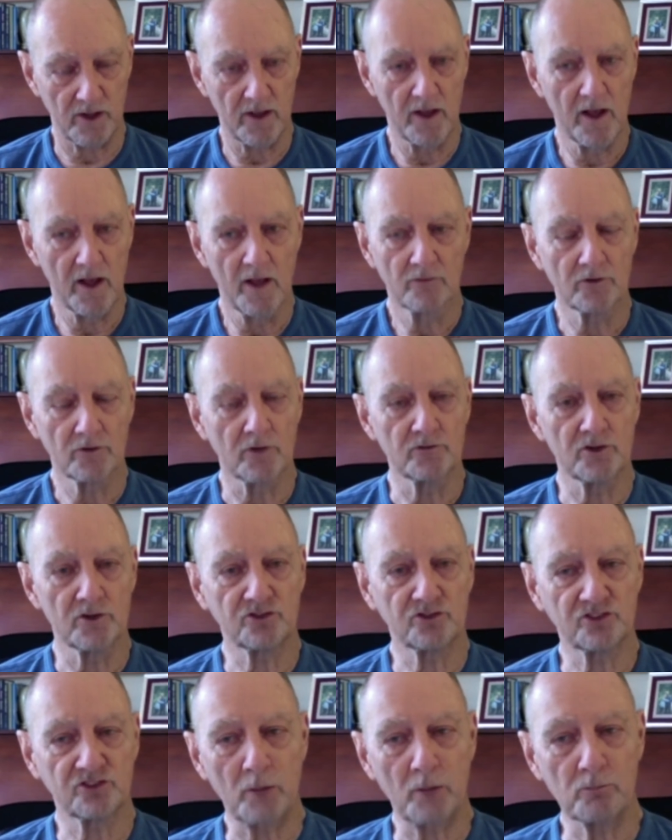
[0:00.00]
than the
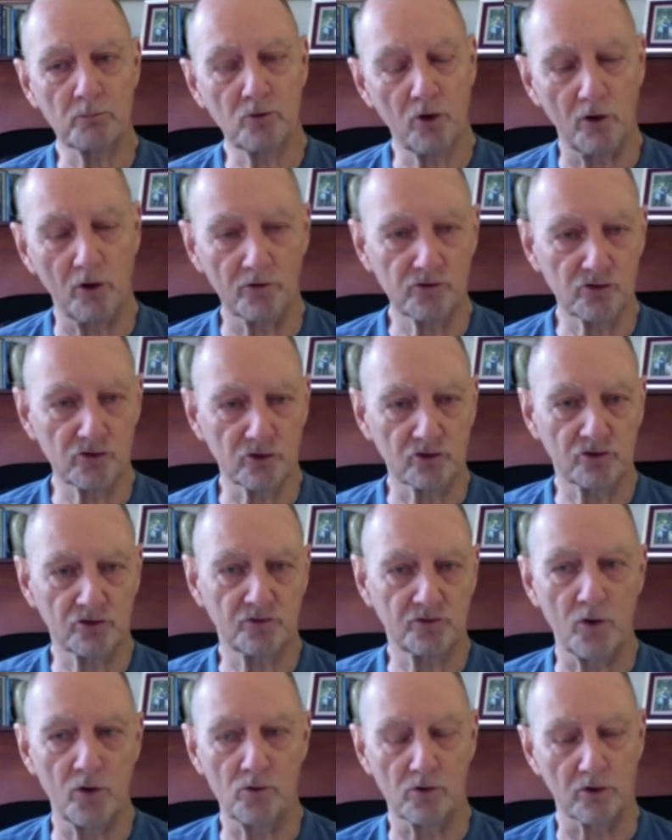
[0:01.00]
subconscious
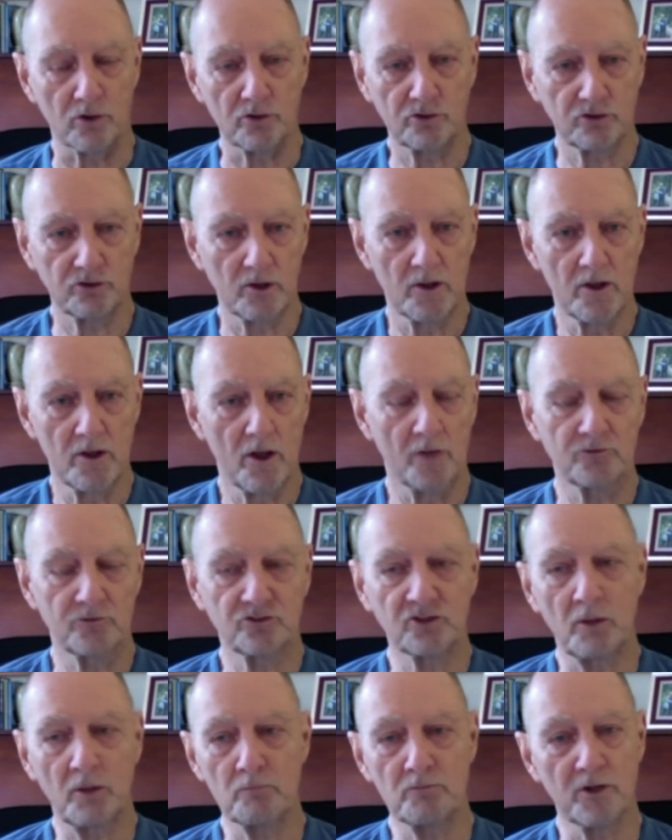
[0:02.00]
focus of
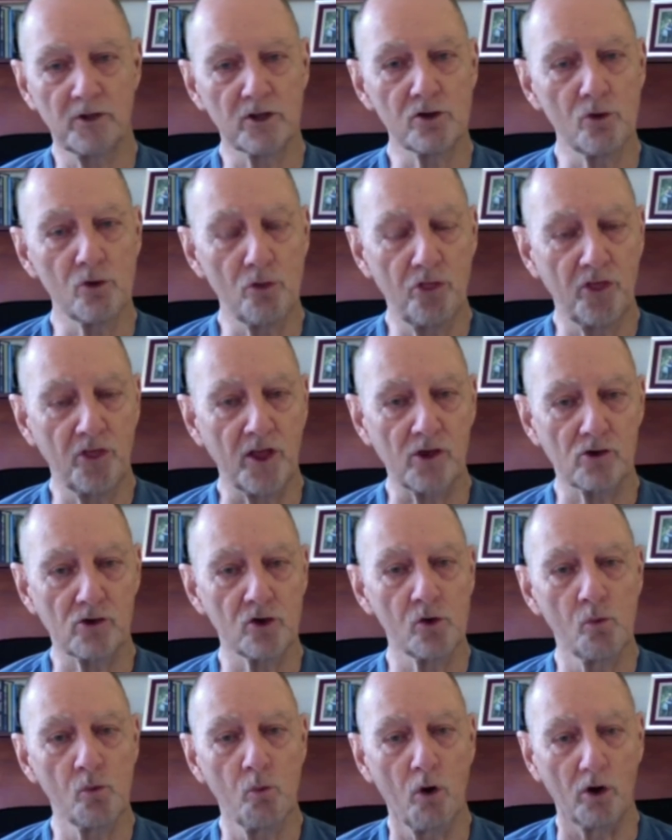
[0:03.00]
something you think you
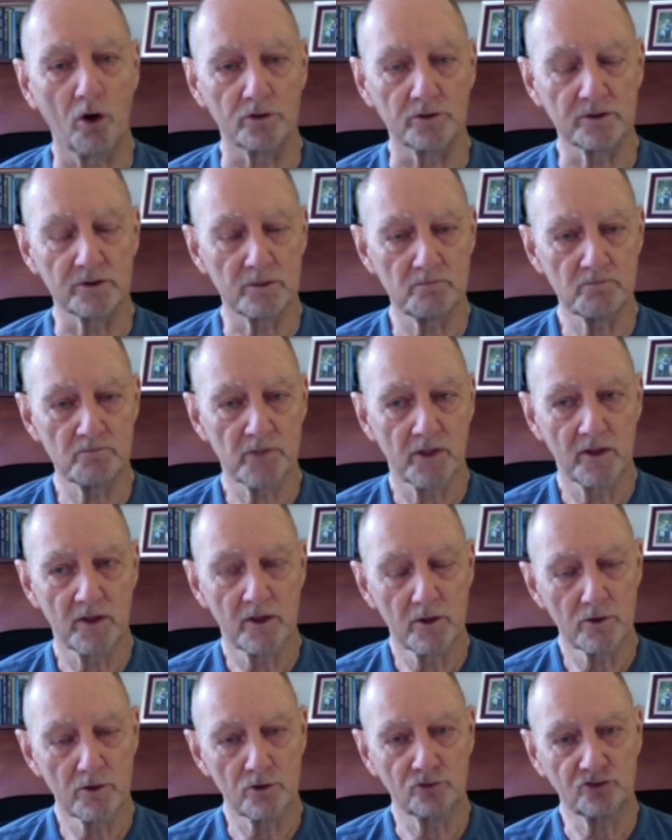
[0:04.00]
want.
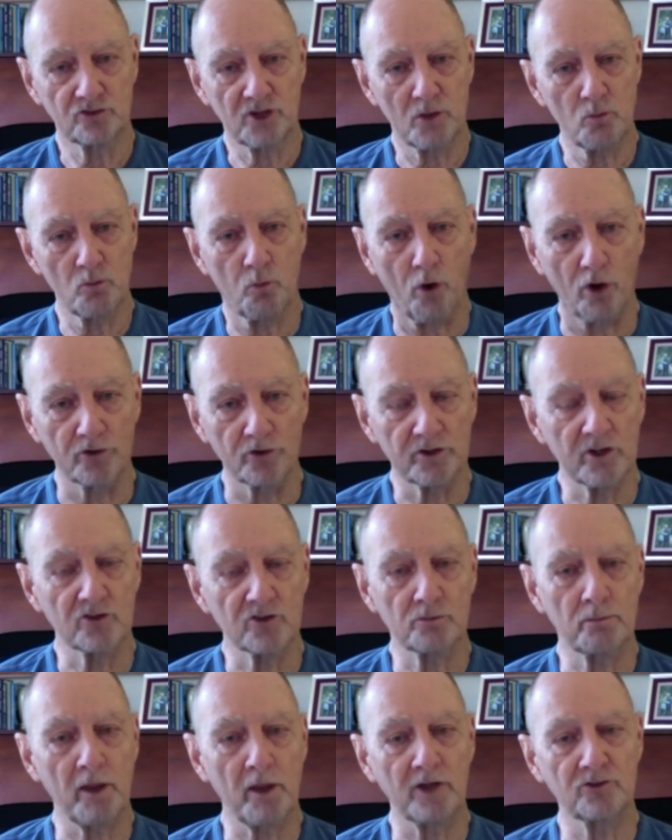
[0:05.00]
You see, want is
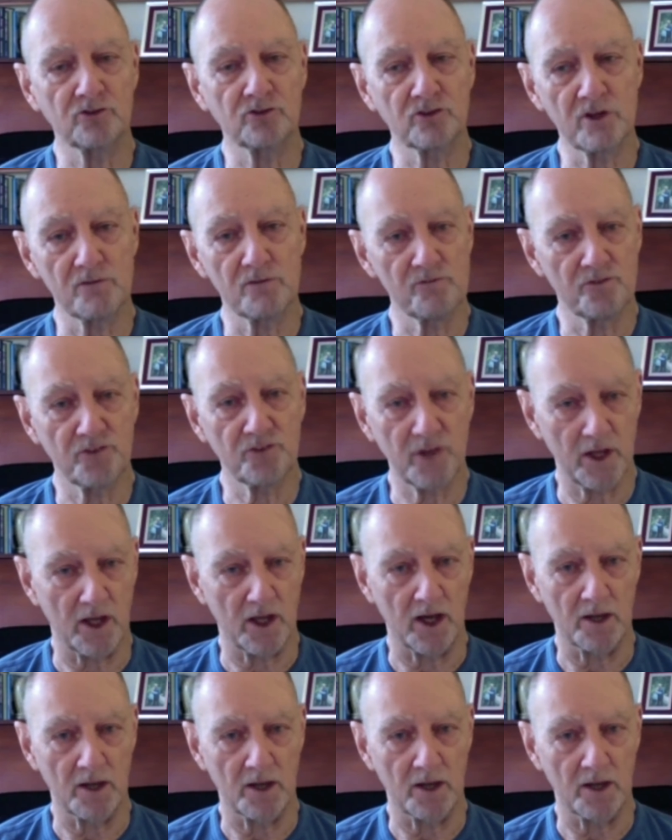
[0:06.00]
based in fear.